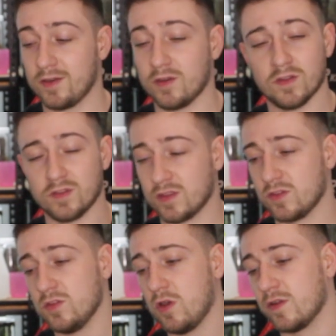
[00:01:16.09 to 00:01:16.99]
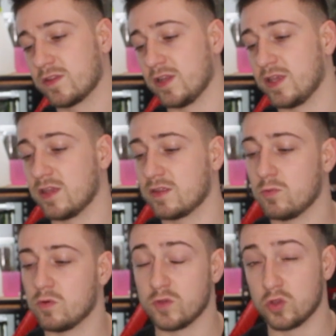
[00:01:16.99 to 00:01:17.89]
because it's not a sling, it's
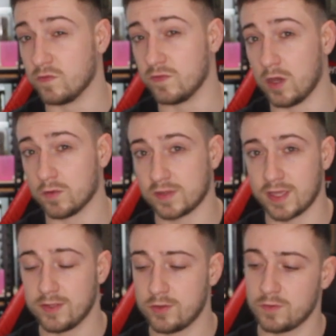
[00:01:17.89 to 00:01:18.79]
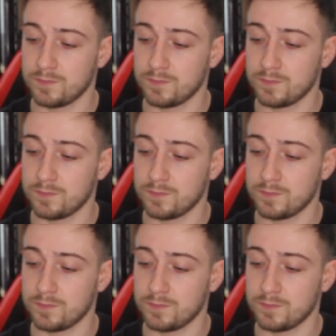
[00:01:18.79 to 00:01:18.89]
more of a juvenile stage.